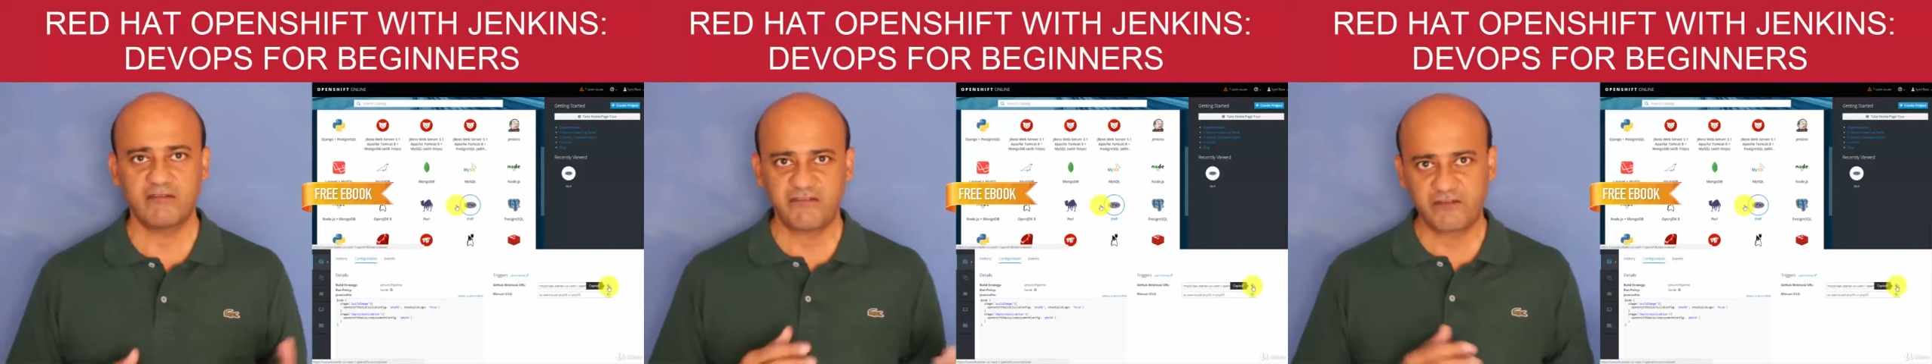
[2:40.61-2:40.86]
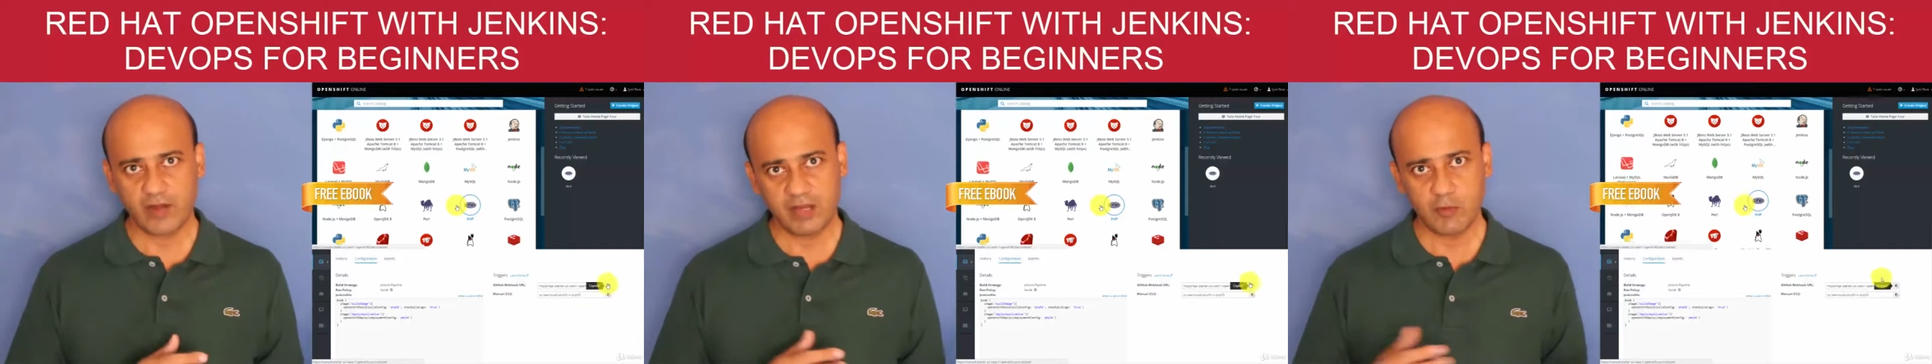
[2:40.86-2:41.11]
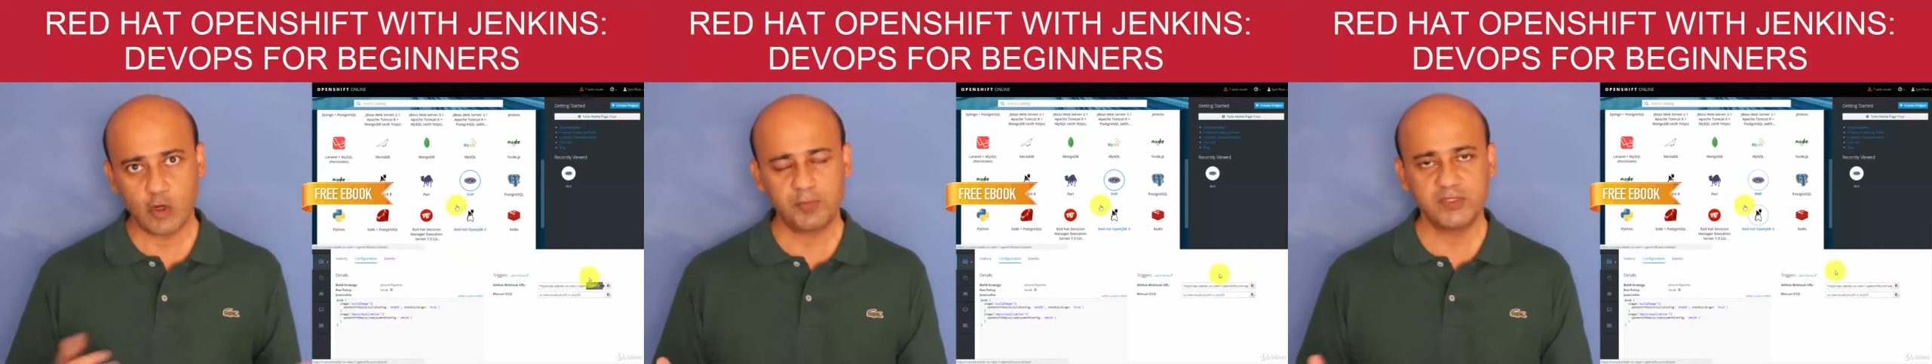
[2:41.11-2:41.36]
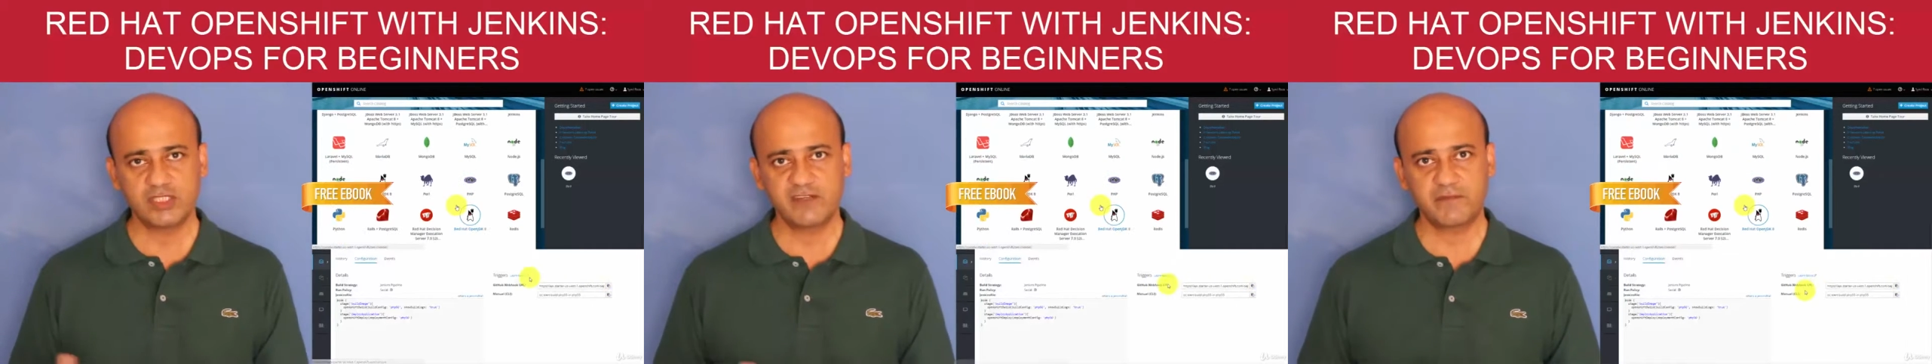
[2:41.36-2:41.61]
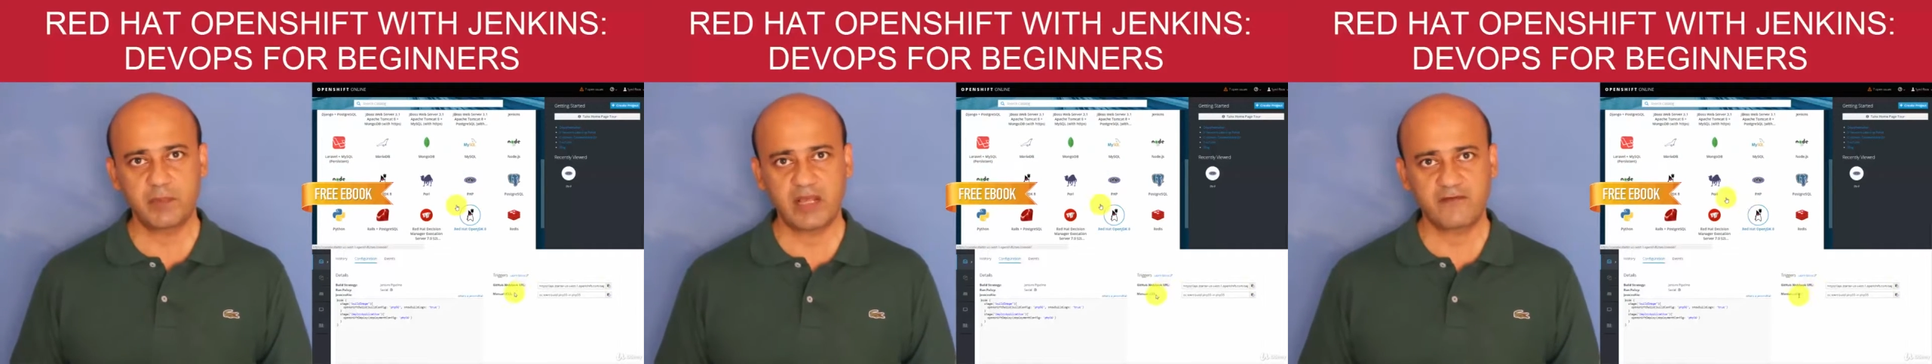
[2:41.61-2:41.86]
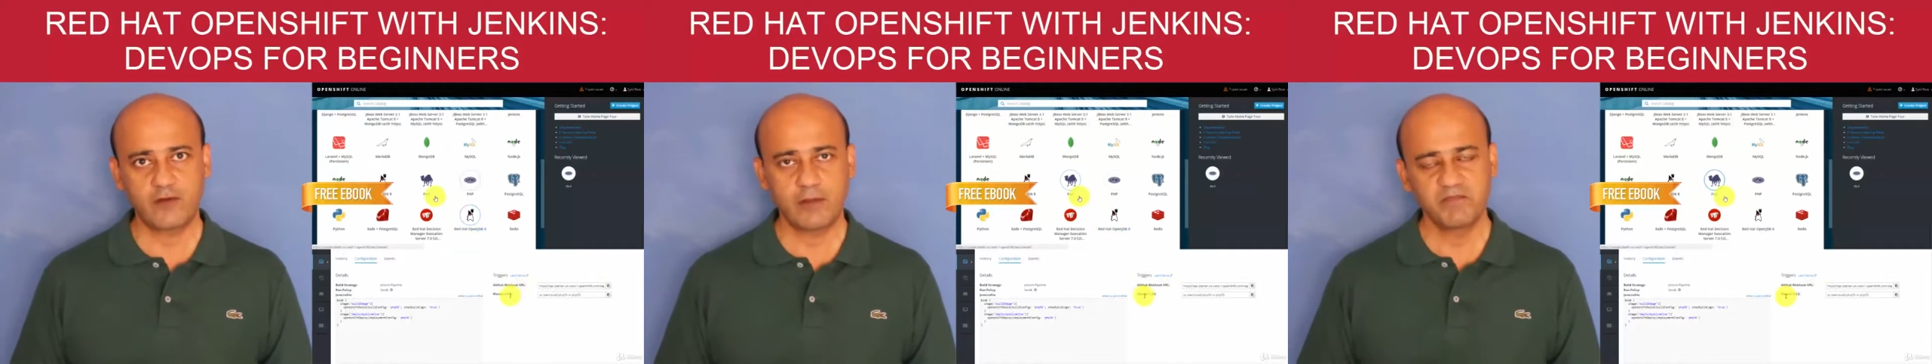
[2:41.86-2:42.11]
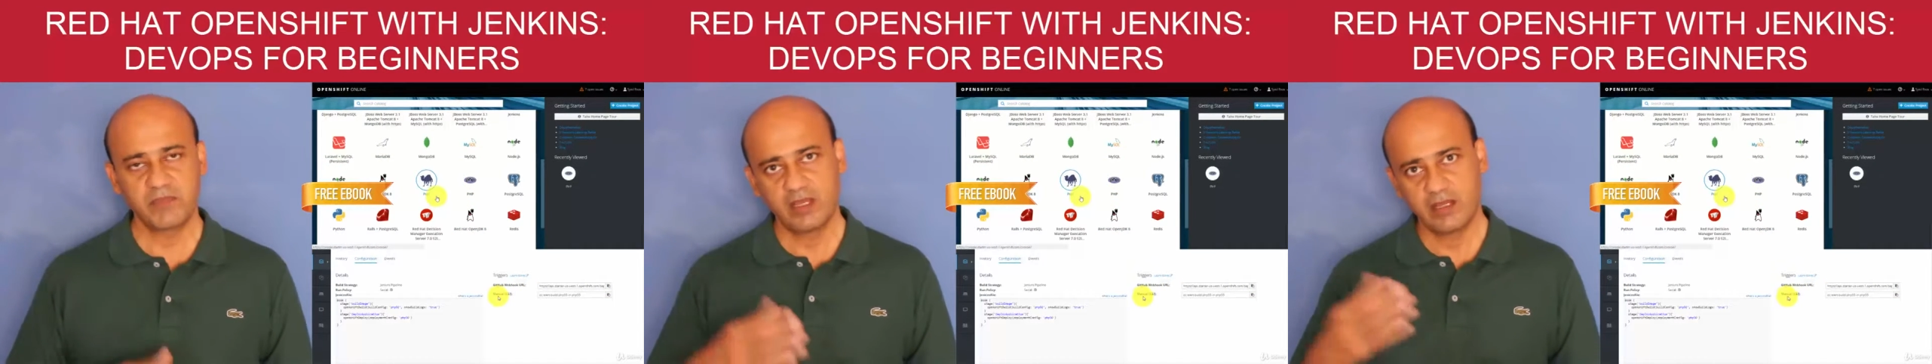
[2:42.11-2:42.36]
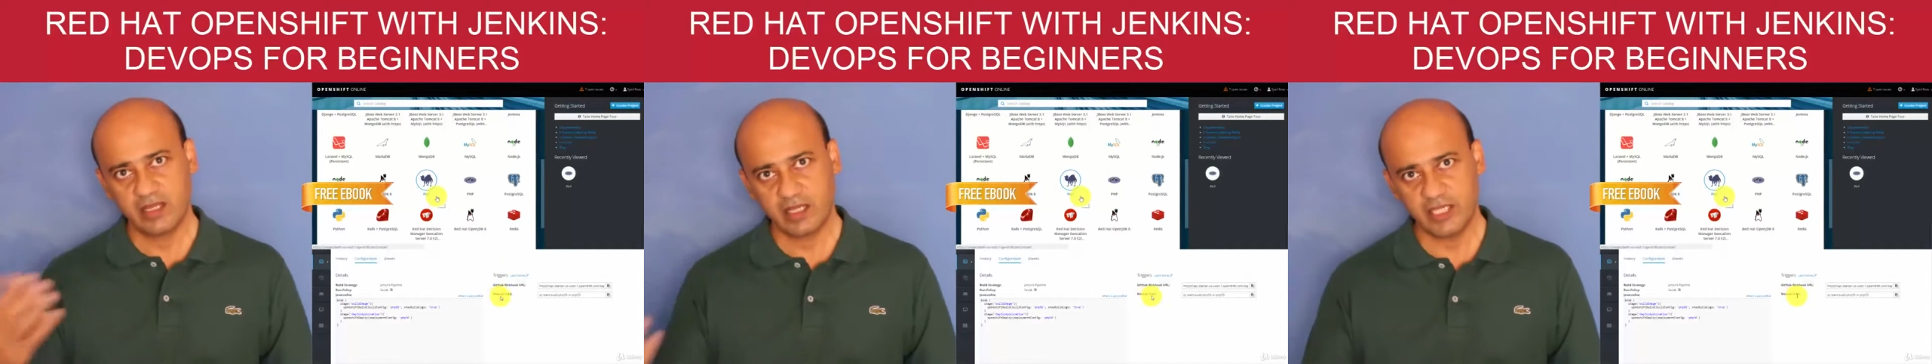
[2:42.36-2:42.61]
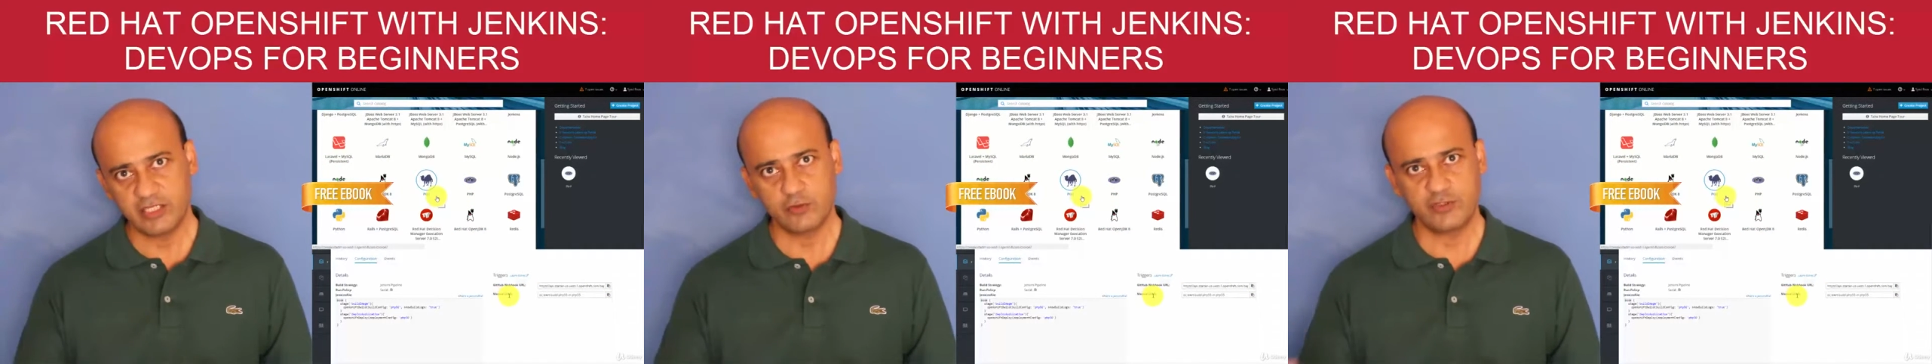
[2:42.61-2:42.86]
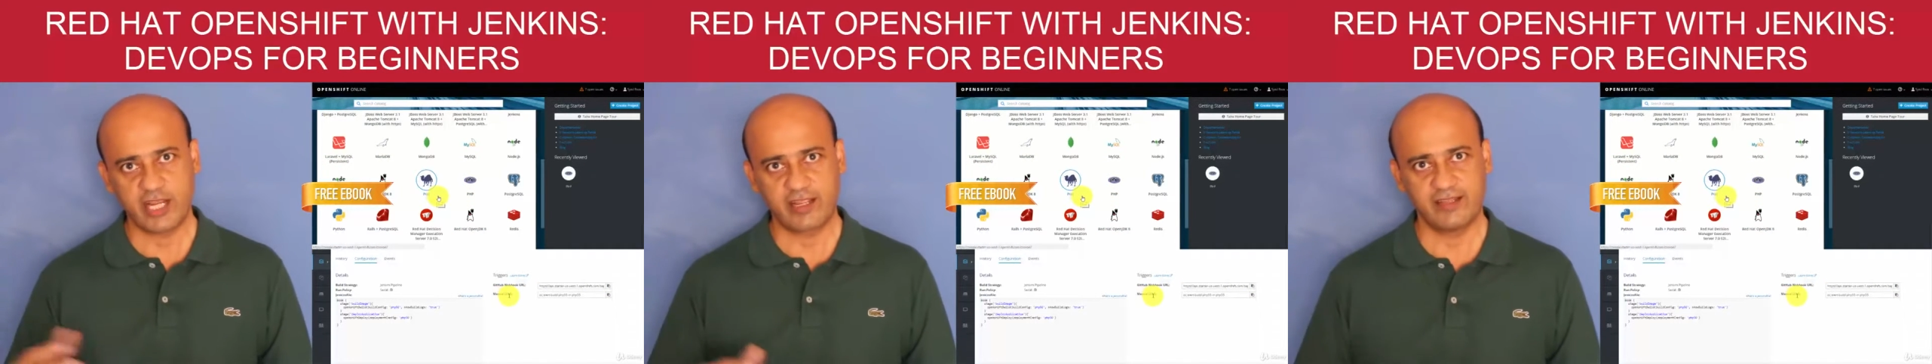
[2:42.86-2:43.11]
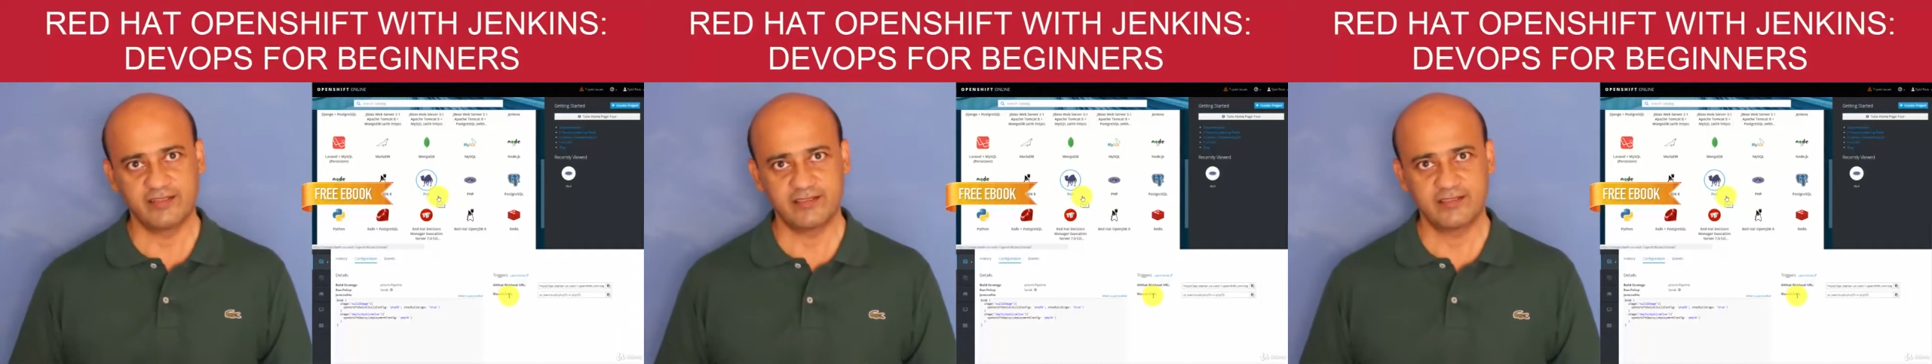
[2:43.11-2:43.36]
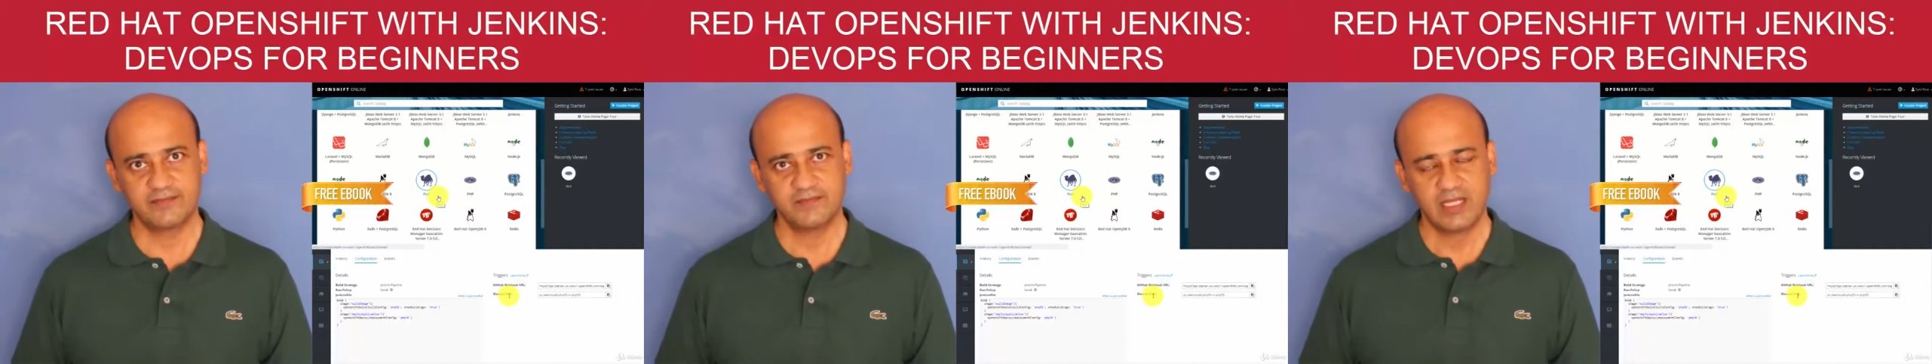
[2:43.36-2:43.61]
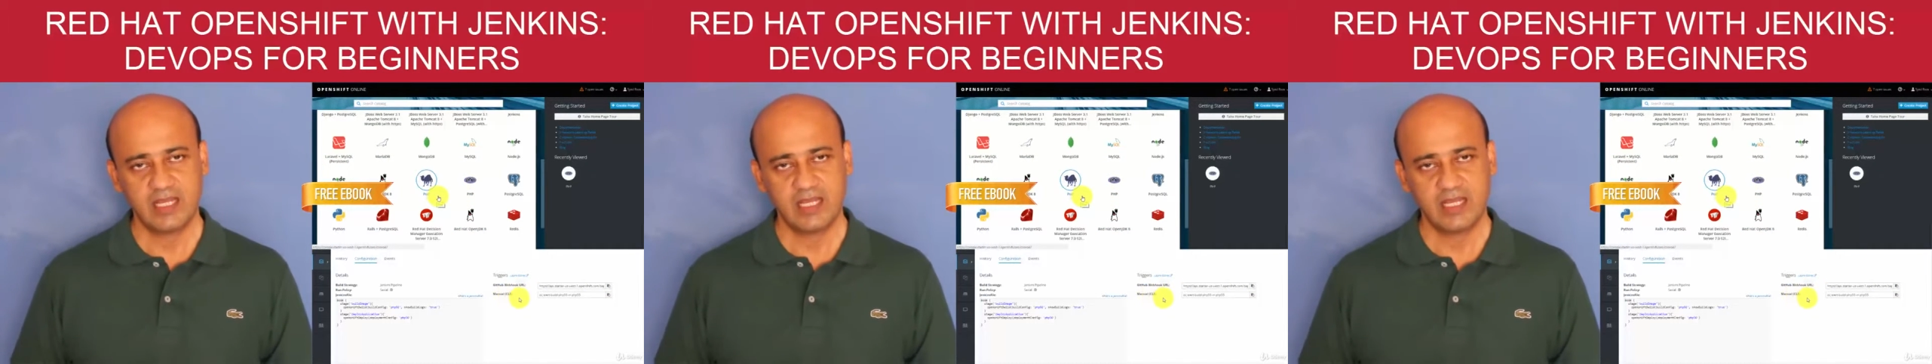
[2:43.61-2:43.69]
from OpenShift platform into Jenkins,